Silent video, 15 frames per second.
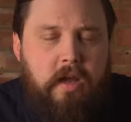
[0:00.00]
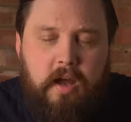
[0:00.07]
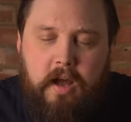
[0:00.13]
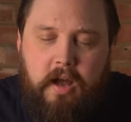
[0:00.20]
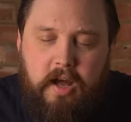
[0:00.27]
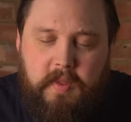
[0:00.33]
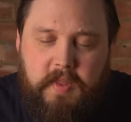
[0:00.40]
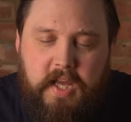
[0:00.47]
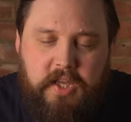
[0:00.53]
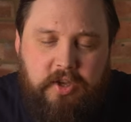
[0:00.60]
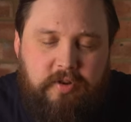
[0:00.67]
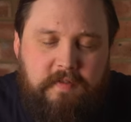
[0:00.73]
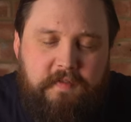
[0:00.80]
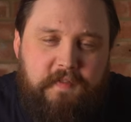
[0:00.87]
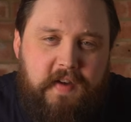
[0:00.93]
that
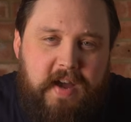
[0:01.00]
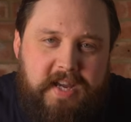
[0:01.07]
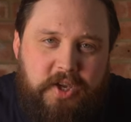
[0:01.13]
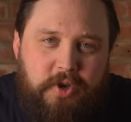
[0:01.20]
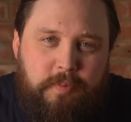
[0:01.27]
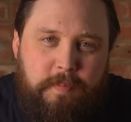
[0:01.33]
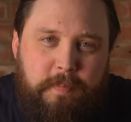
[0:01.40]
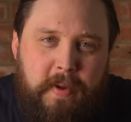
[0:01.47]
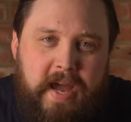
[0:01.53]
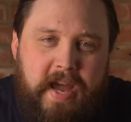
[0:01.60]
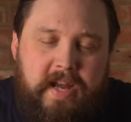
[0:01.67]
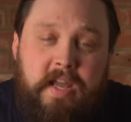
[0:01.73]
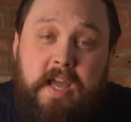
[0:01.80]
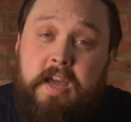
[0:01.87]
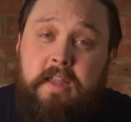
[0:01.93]
you can vacuum
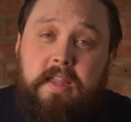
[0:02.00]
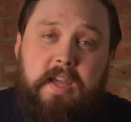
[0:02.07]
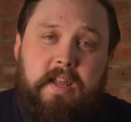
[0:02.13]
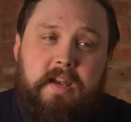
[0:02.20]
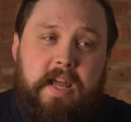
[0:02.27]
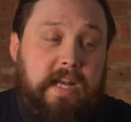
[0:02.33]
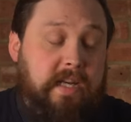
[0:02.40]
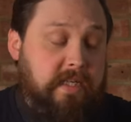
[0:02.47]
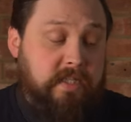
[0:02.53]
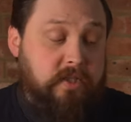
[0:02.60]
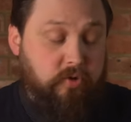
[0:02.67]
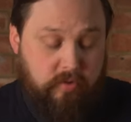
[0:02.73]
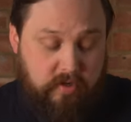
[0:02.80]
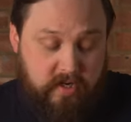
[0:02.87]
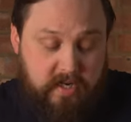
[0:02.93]
pack, then at
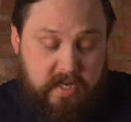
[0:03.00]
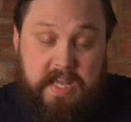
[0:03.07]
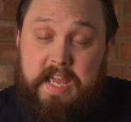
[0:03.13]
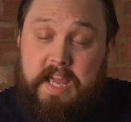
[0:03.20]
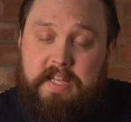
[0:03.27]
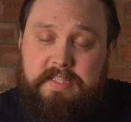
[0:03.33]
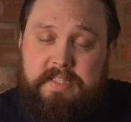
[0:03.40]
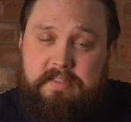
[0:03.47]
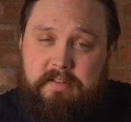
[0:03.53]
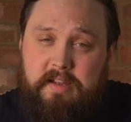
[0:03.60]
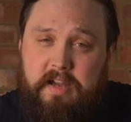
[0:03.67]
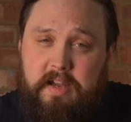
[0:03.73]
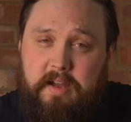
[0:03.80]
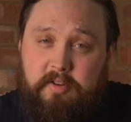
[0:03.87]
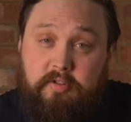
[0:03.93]
least you're going to get
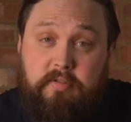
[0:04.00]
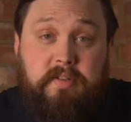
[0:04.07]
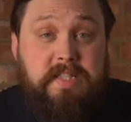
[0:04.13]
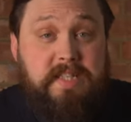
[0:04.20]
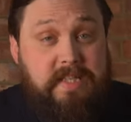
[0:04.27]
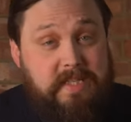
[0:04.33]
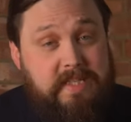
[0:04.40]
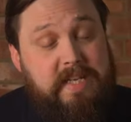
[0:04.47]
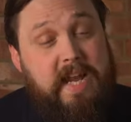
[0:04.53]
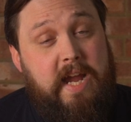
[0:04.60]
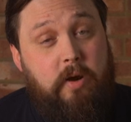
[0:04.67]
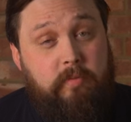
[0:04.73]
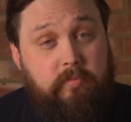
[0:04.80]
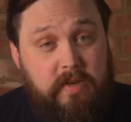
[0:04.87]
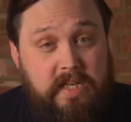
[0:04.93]
creases
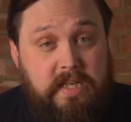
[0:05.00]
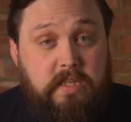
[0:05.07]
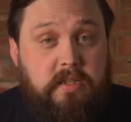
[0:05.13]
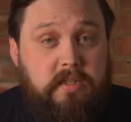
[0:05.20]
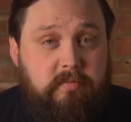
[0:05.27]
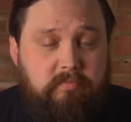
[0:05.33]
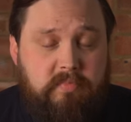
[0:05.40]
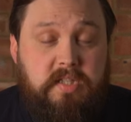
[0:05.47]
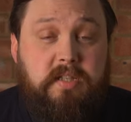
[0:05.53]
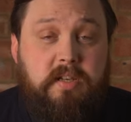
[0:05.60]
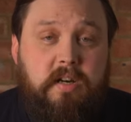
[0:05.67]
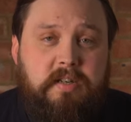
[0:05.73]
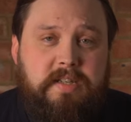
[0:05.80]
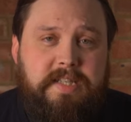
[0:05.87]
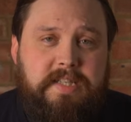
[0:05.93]
down each
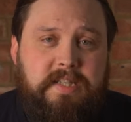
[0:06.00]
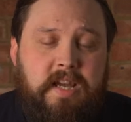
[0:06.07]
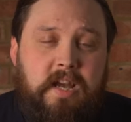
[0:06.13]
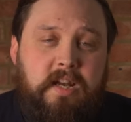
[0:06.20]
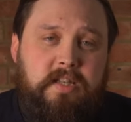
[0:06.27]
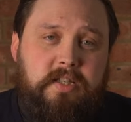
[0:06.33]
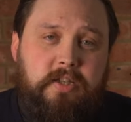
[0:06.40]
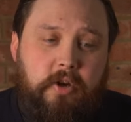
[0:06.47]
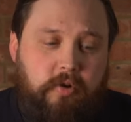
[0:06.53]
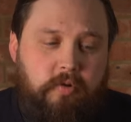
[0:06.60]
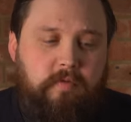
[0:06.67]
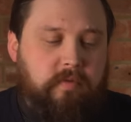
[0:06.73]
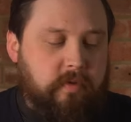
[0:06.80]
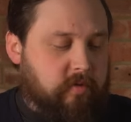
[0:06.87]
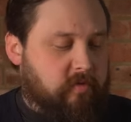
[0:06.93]
side.
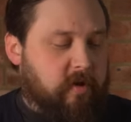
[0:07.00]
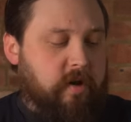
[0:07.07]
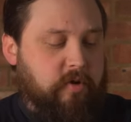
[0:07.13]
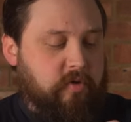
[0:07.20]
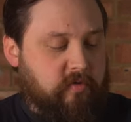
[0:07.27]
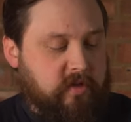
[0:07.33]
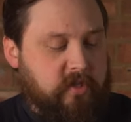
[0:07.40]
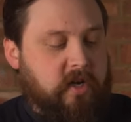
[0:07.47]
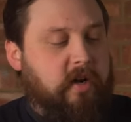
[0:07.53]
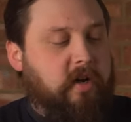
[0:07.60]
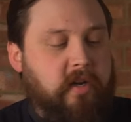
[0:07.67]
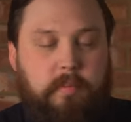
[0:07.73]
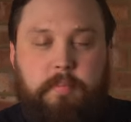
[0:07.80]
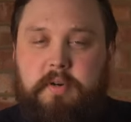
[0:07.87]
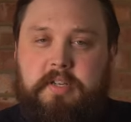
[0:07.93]
So throughout your
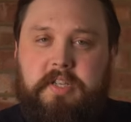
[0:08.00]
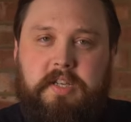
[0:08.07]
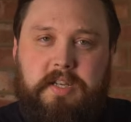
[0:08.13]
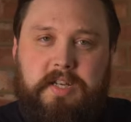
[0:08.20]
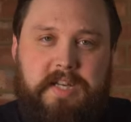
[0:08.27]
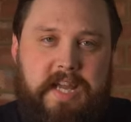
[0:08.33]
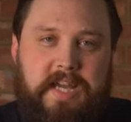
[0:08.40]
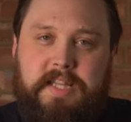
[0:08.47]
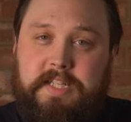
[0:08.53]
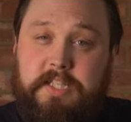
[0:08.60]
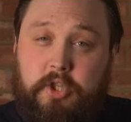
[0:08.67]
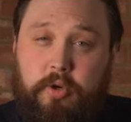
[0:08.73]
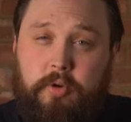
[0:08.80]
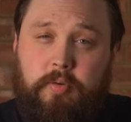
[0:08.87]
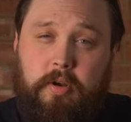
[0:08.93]
entire body, you're going to get these
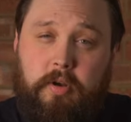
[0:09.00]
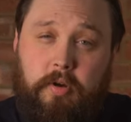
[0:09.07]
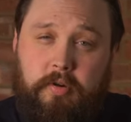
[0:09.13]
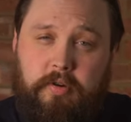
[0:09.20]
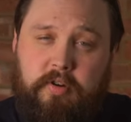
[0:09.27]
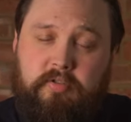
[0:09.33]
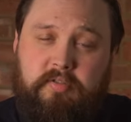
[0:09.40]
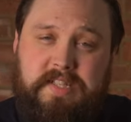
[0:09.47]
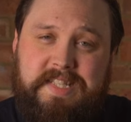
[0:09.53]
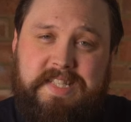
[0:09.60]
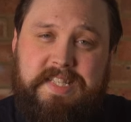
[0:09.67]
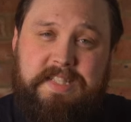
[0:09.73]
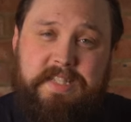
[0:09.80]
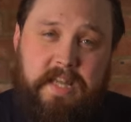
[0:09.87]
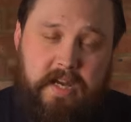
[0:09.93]
two long
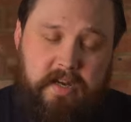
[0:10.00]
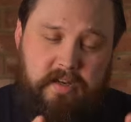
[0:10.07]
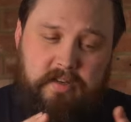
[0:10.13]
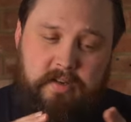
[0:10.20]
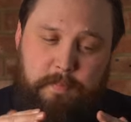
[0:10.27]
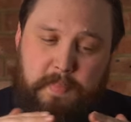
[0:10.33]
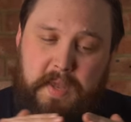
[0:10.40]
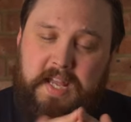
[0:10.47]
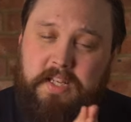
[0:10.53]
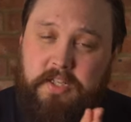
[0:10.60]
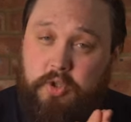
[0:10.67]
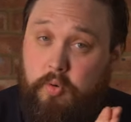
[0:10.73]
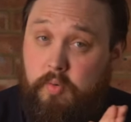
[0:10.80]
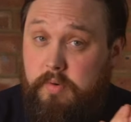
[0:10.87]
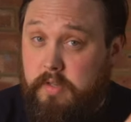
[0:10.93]
creases that are going to
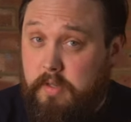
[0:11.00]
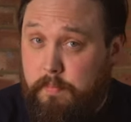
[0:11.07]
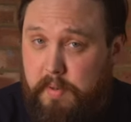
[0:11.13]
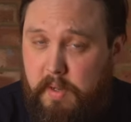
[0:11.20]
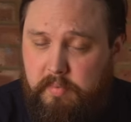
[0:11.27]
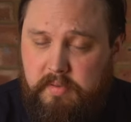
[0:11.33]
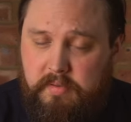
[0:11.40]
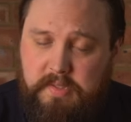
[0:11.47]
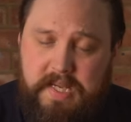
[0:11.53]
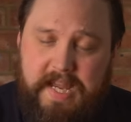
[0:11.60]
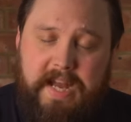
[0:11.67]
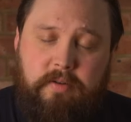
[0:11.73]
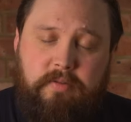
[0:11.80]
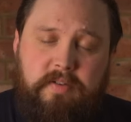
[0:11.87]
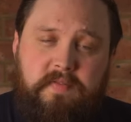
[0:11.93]
pinch all of the bubbles
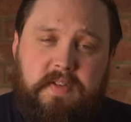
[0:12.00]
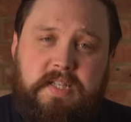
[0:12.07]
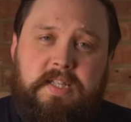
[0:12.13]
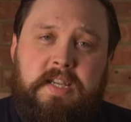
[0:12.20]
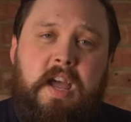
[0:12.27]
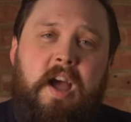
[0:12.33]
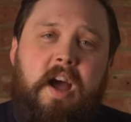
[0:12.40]
out of it.